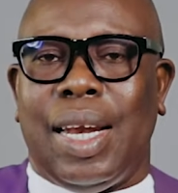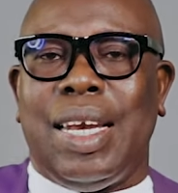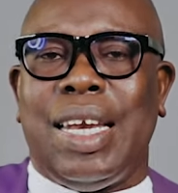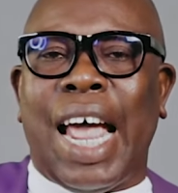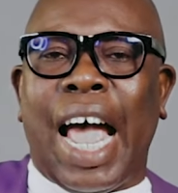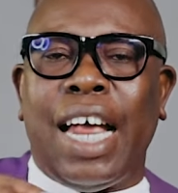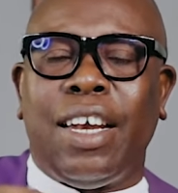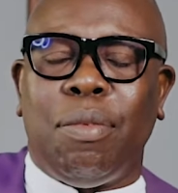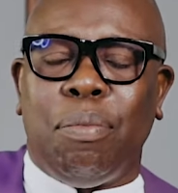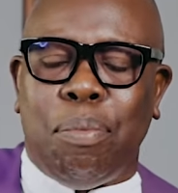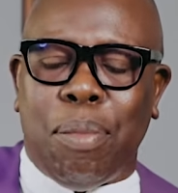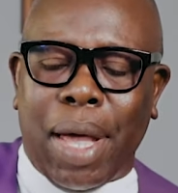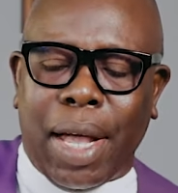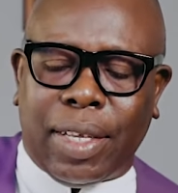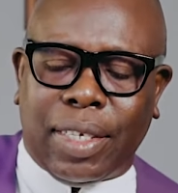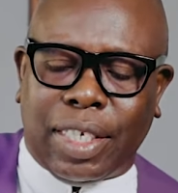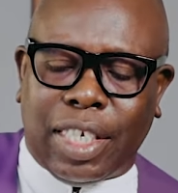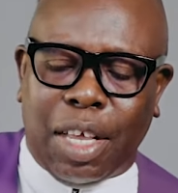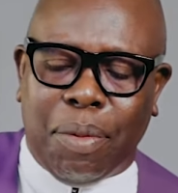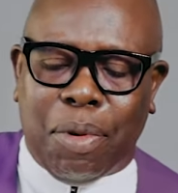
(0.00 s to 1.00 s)
That
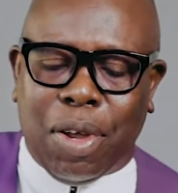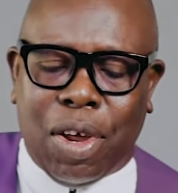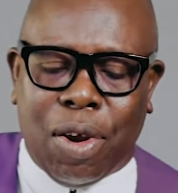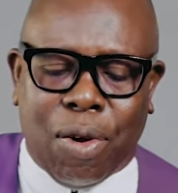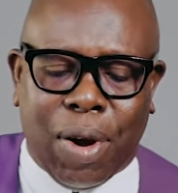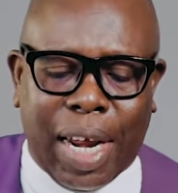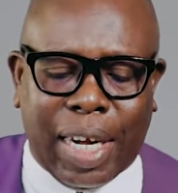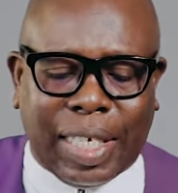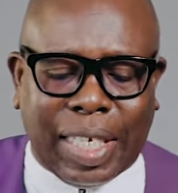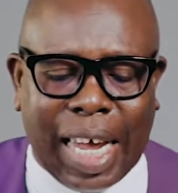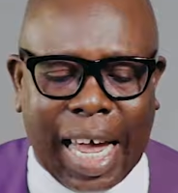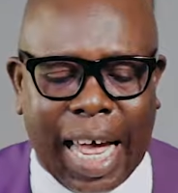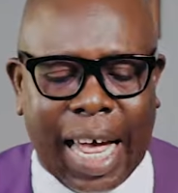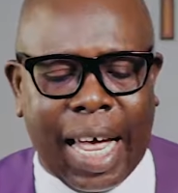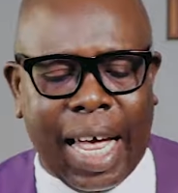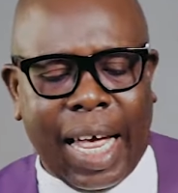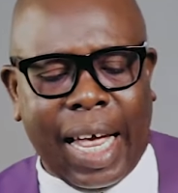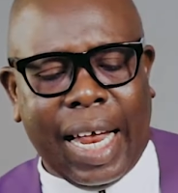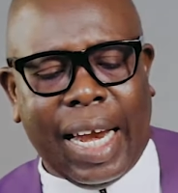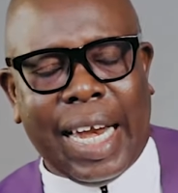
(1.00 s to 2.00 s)
makes him greater
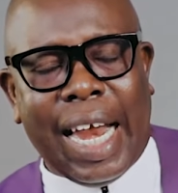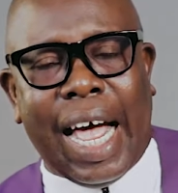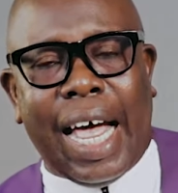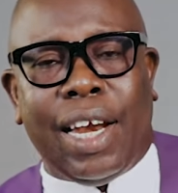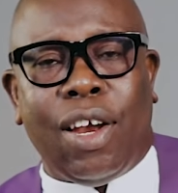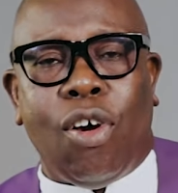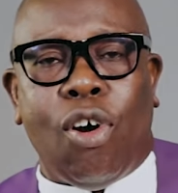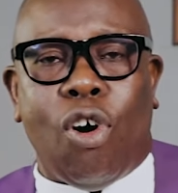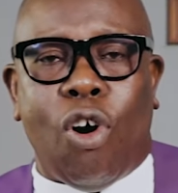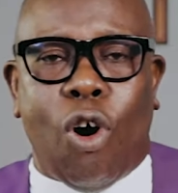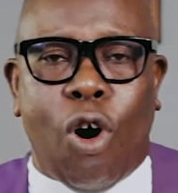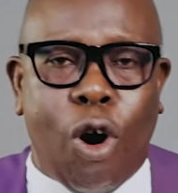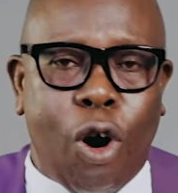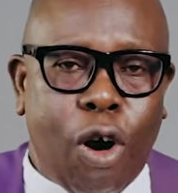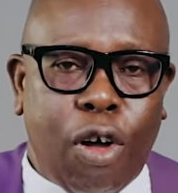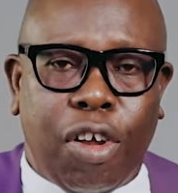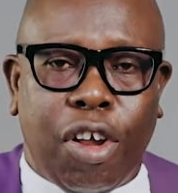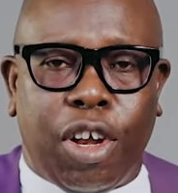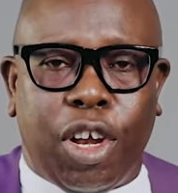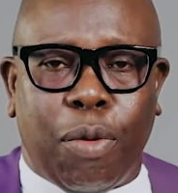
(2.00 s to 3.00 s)
than
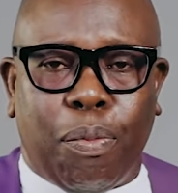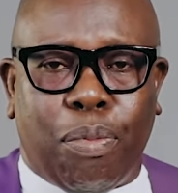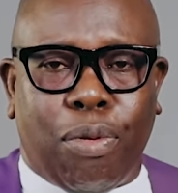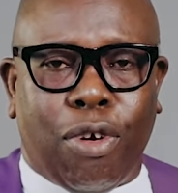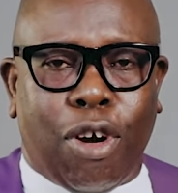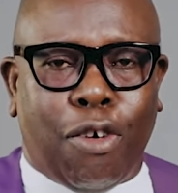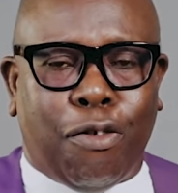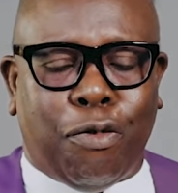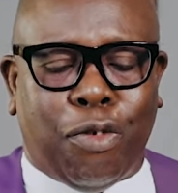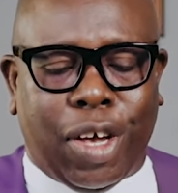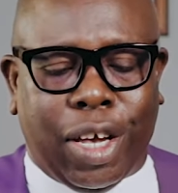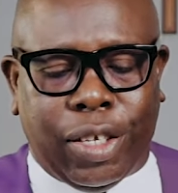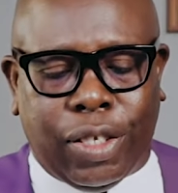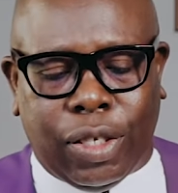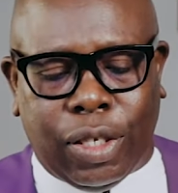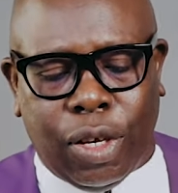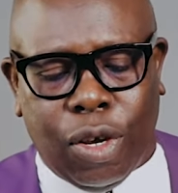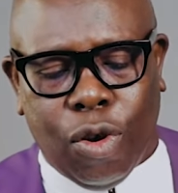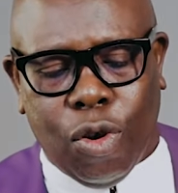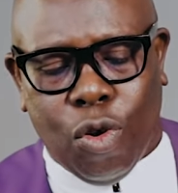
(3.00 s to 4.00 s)
all of the
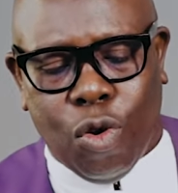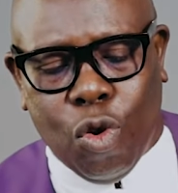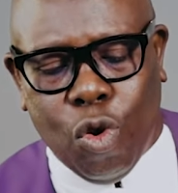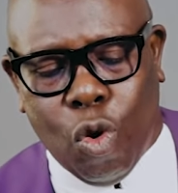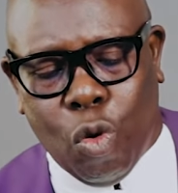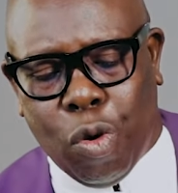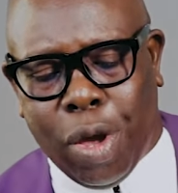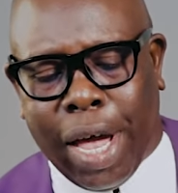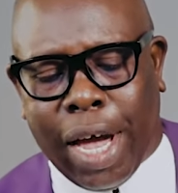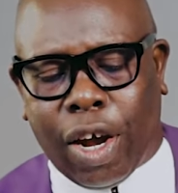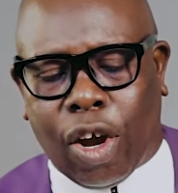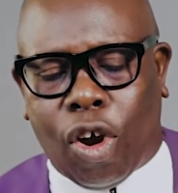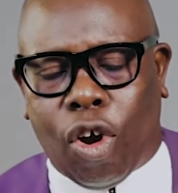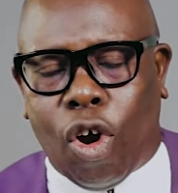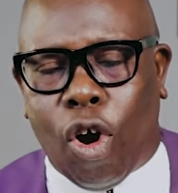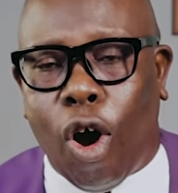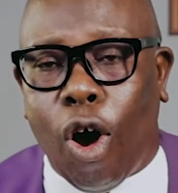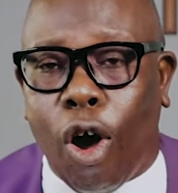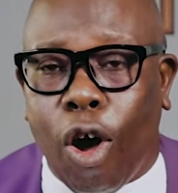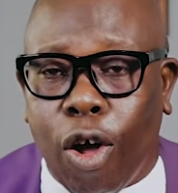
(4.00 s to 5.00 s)
prophets who were
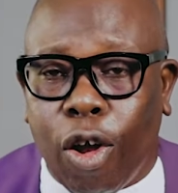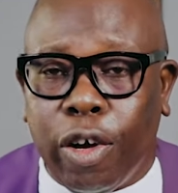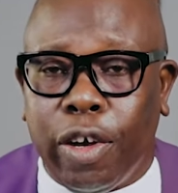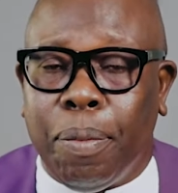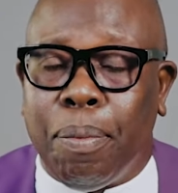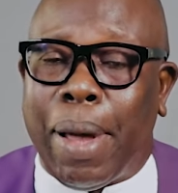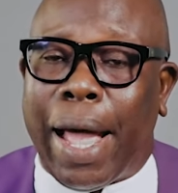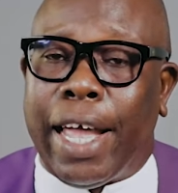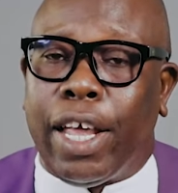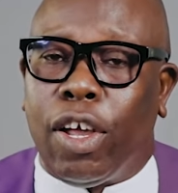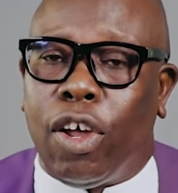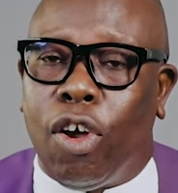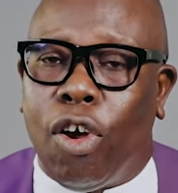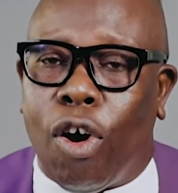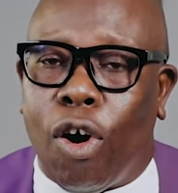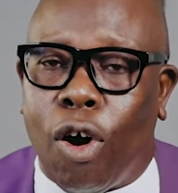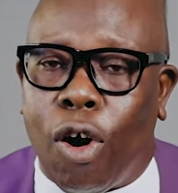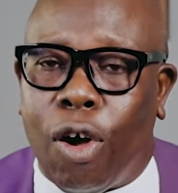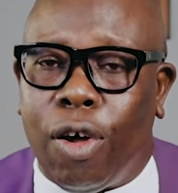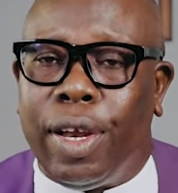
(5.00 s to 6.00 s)
called by
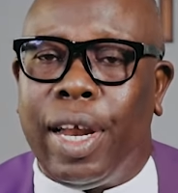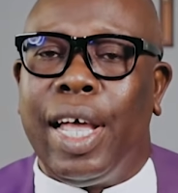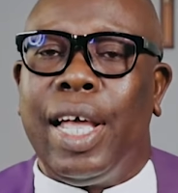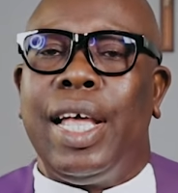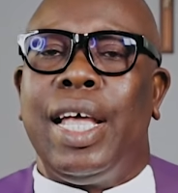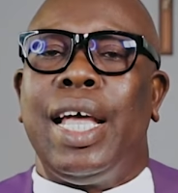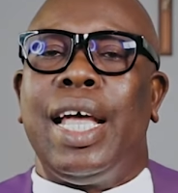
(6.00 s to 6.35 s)
God